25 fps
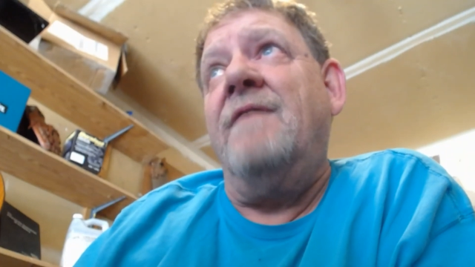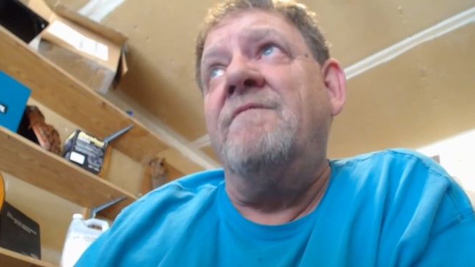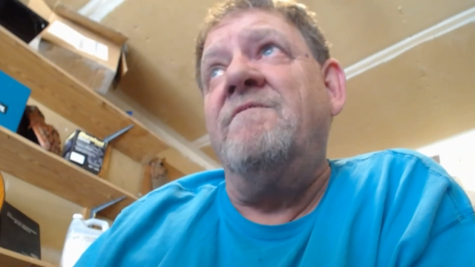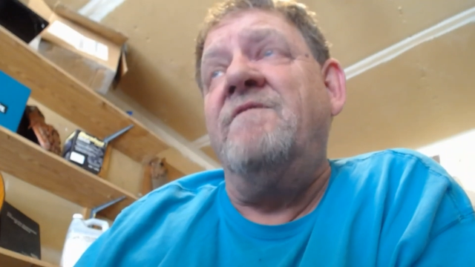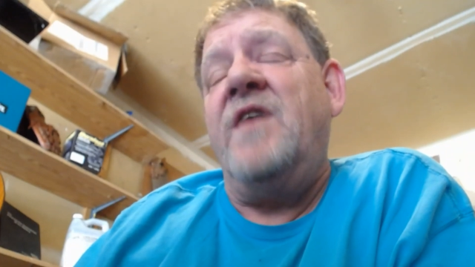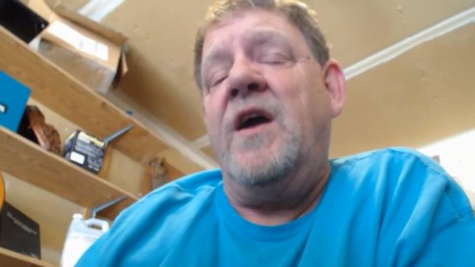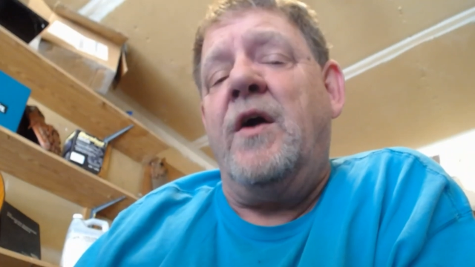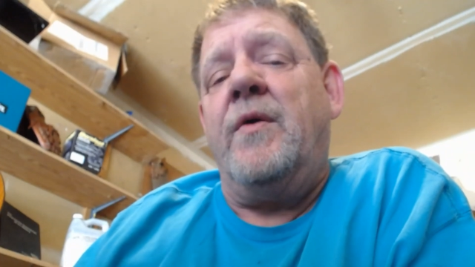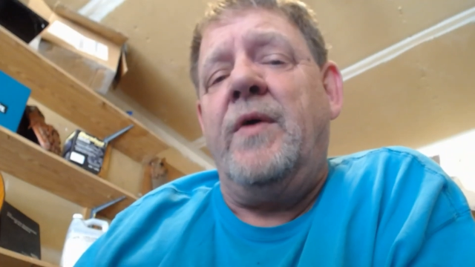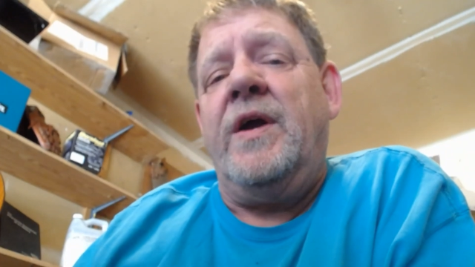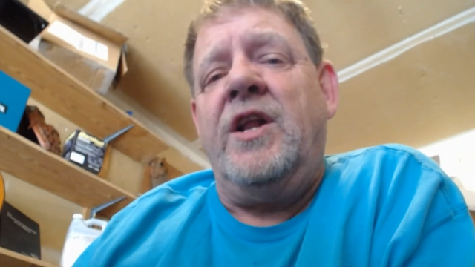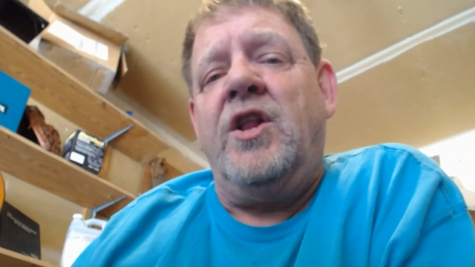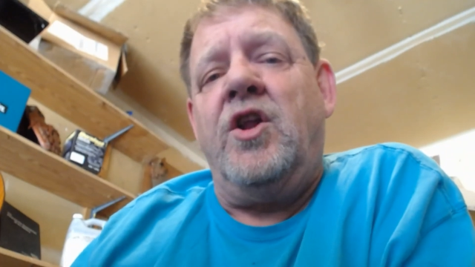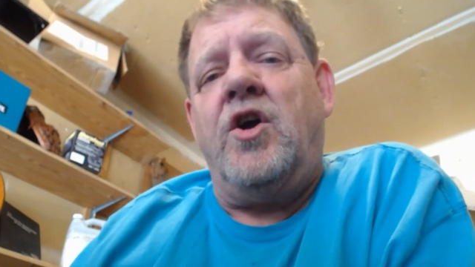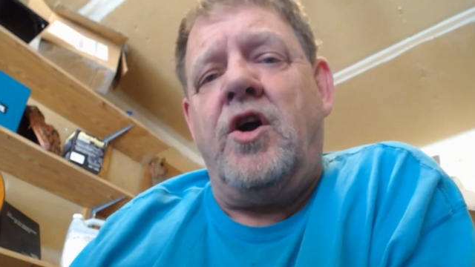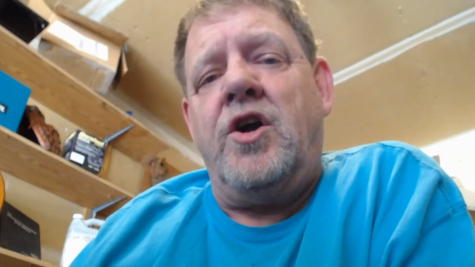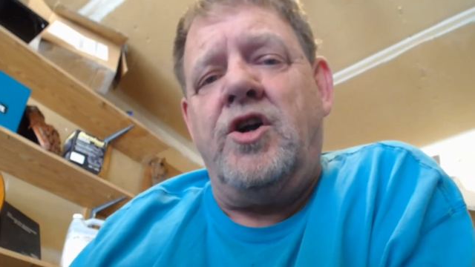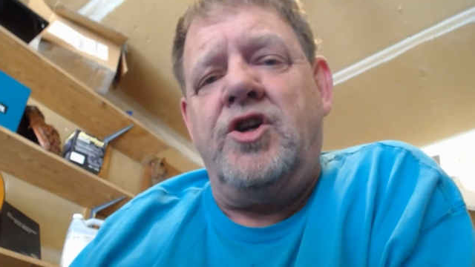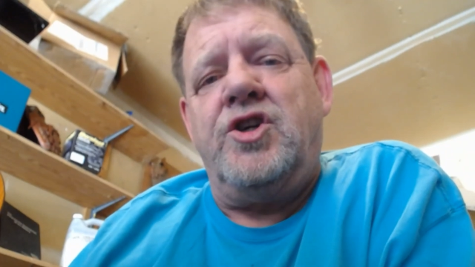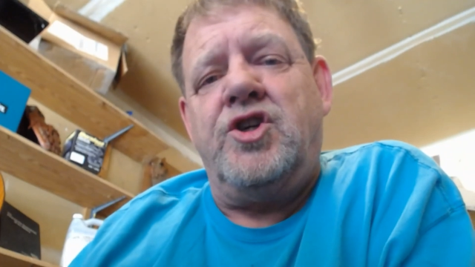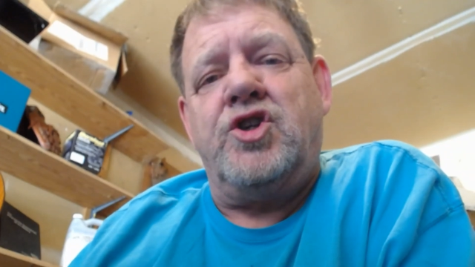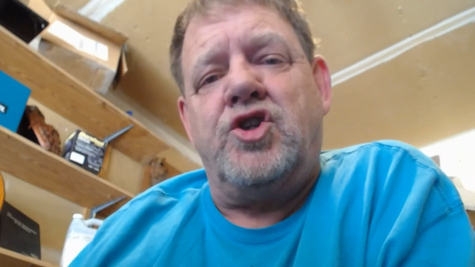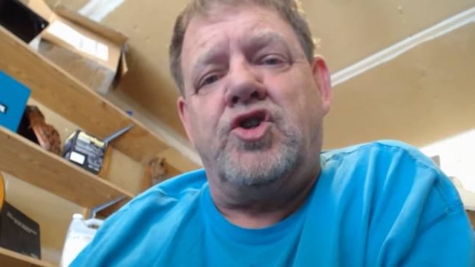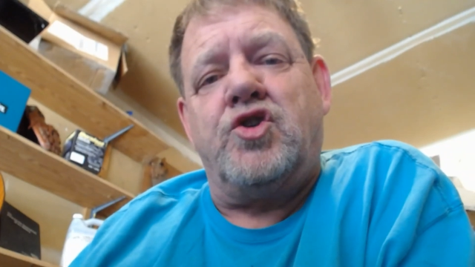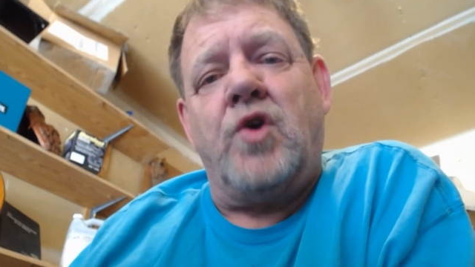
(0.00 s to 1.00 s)
very
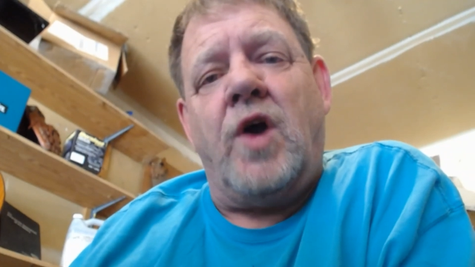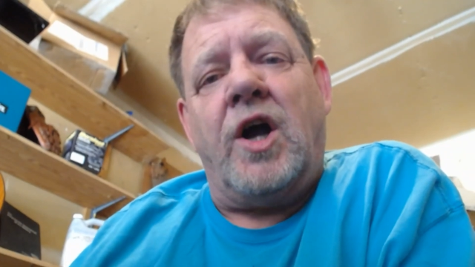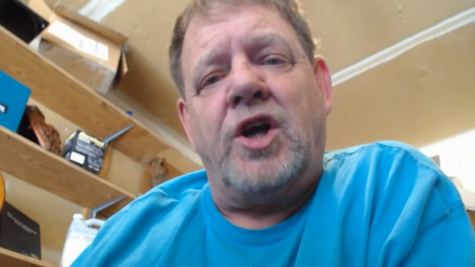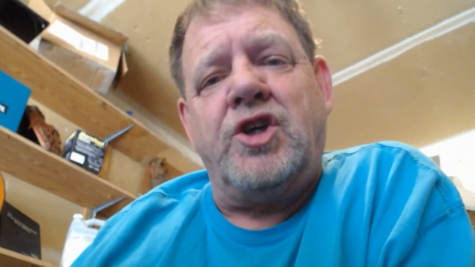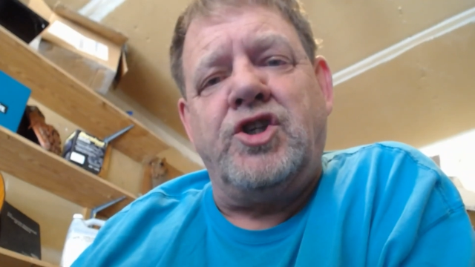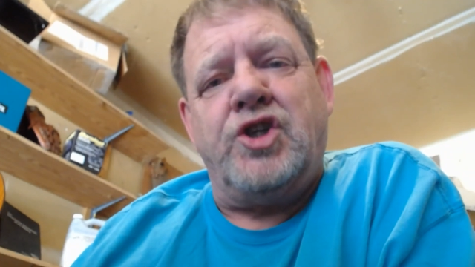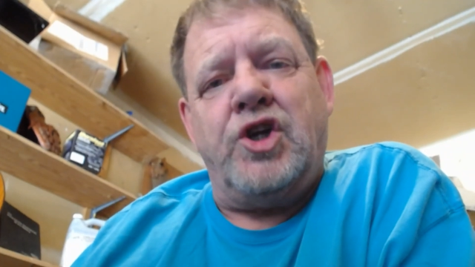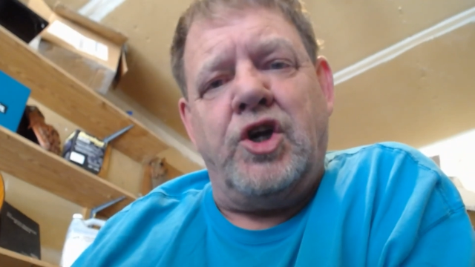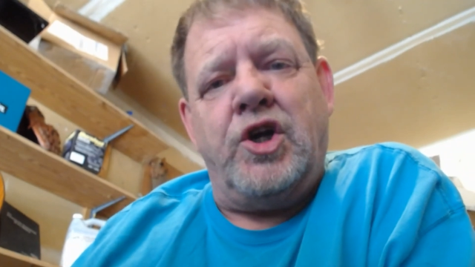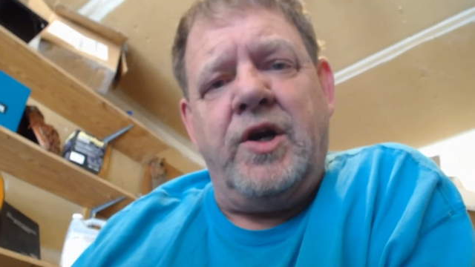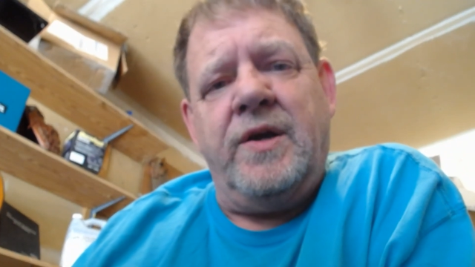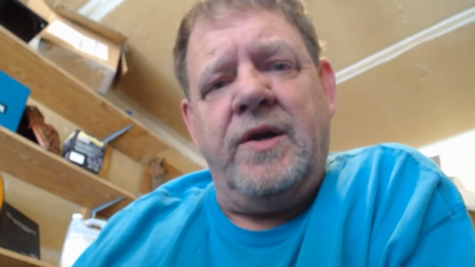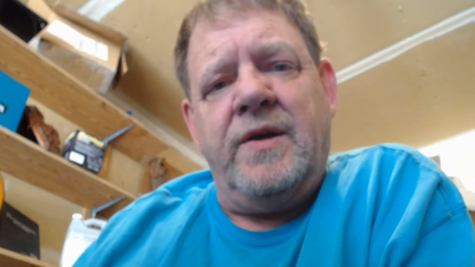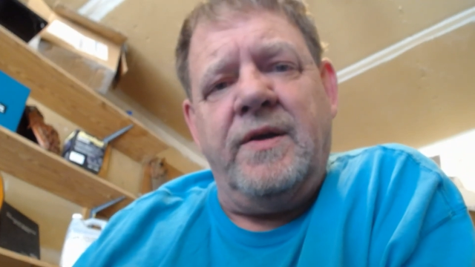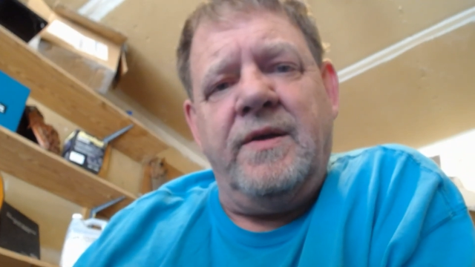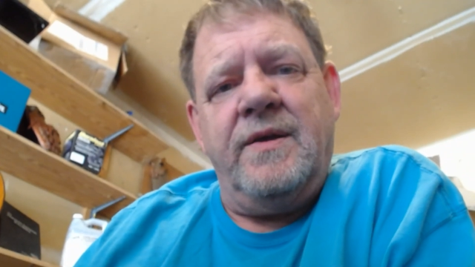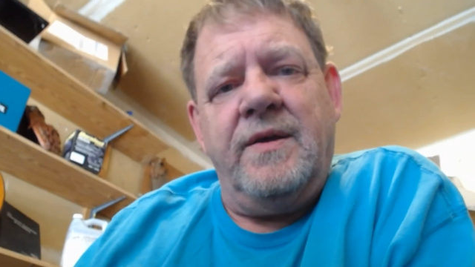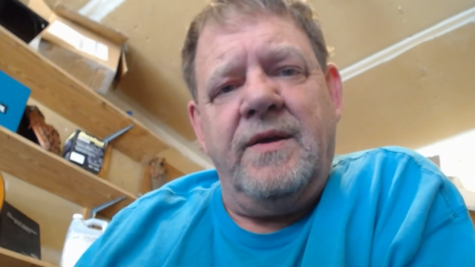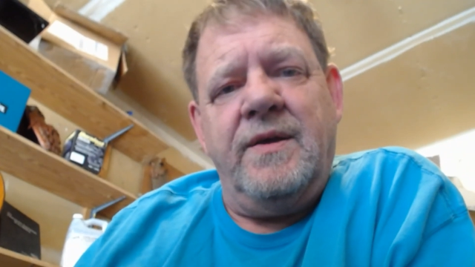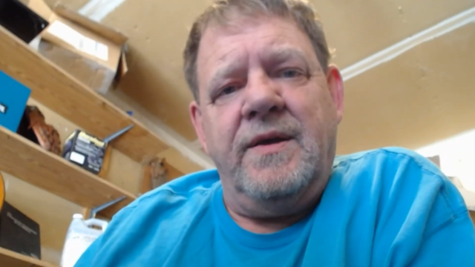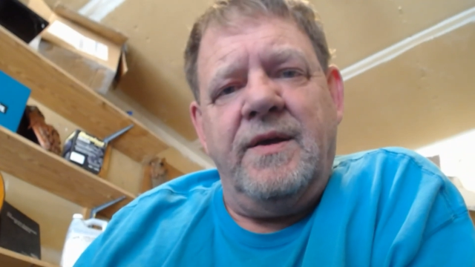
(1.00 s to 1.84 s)
large structure